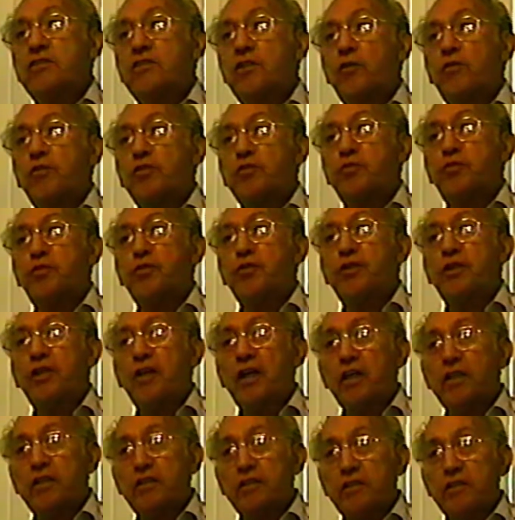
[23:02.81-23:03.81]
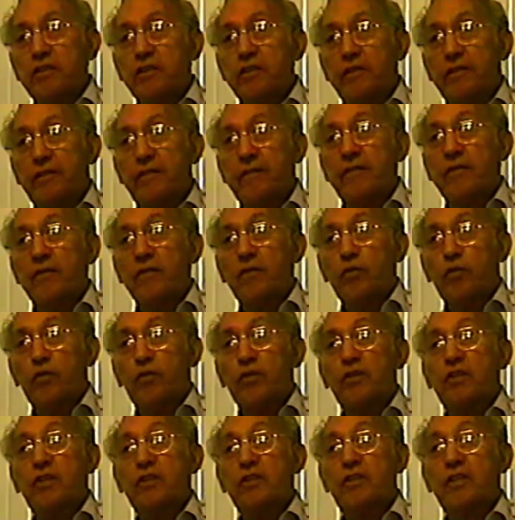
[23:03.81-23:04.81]
it was pretty hard here.
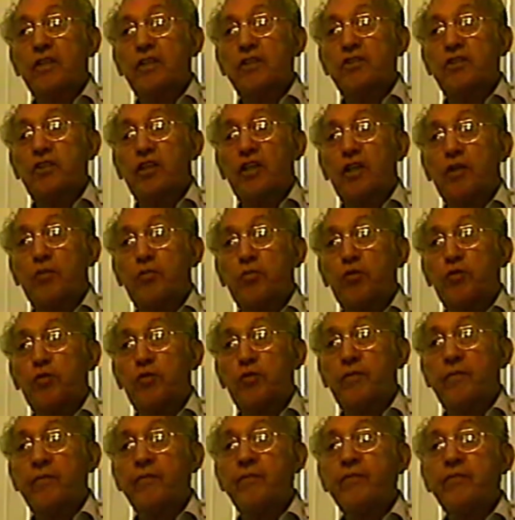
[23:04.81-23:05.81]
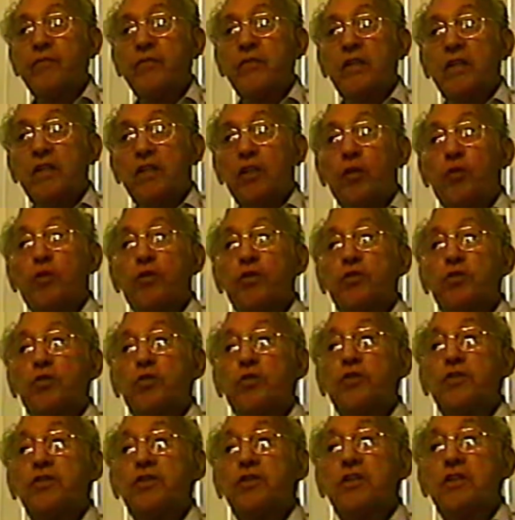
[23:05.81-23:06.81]
On the days that I born, they were
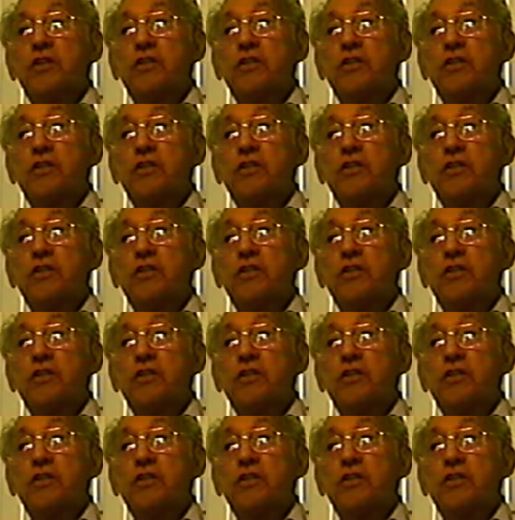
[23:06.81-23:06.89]
doing the